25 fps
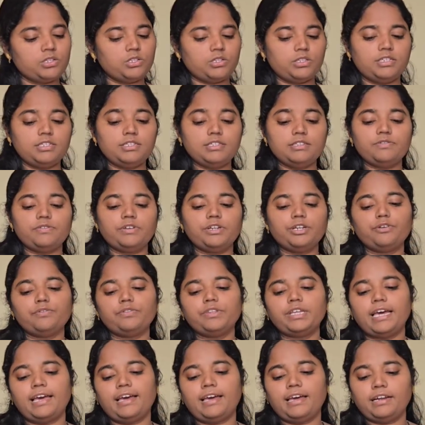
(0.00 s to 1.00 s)
So this is one
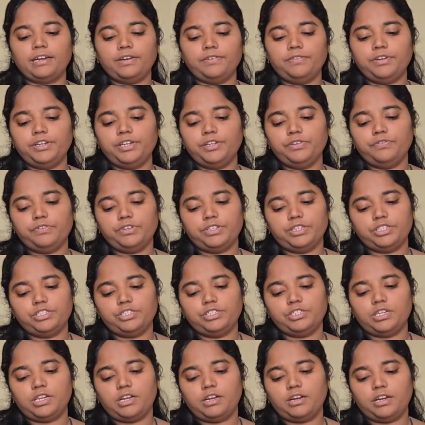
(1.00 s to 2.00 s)
of the activity for the
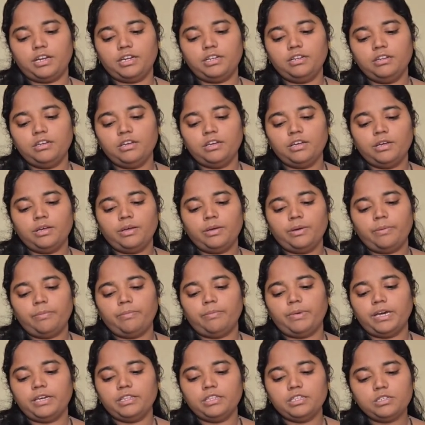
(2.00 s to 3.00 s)
children.
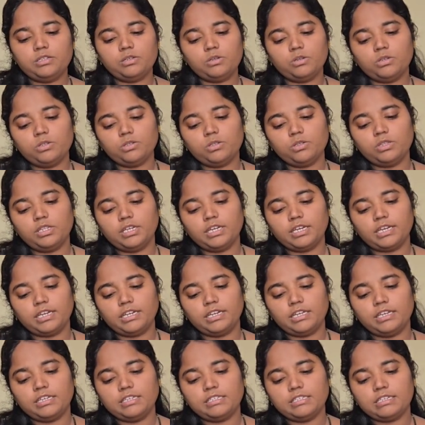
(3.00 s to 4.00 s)
By this also they
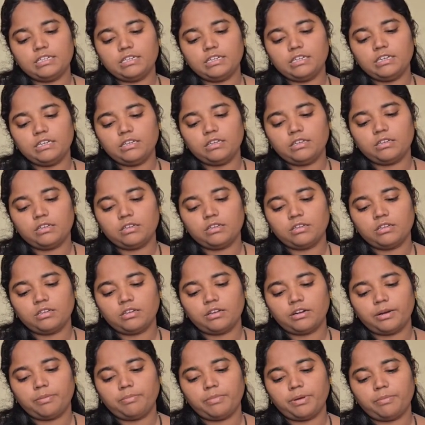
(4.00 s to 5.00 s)
can easily
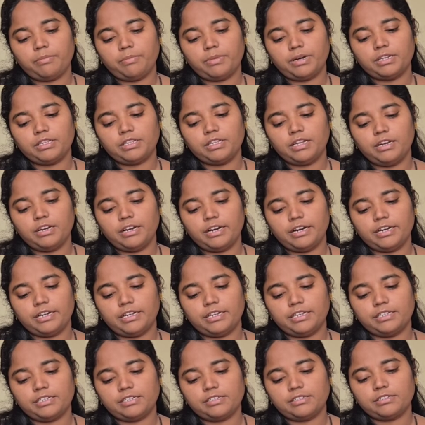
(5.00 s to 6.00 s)
remember the
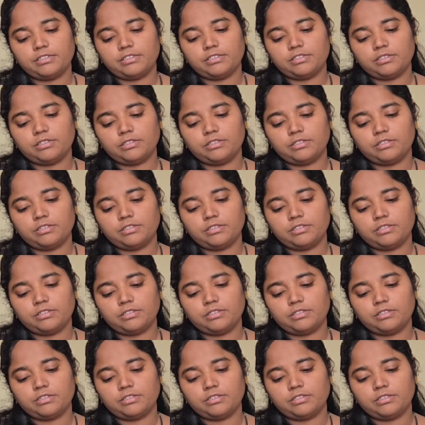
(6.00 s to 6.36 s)
letters.